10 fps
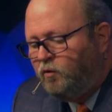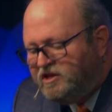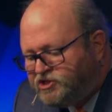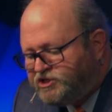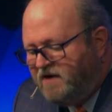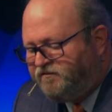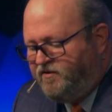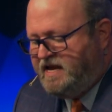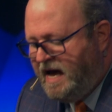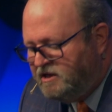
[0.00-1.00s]
when
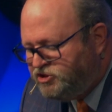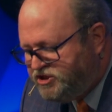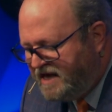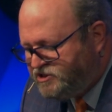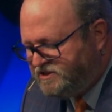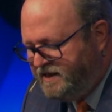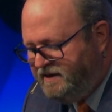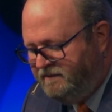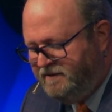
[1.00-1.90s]
suffering unjustly.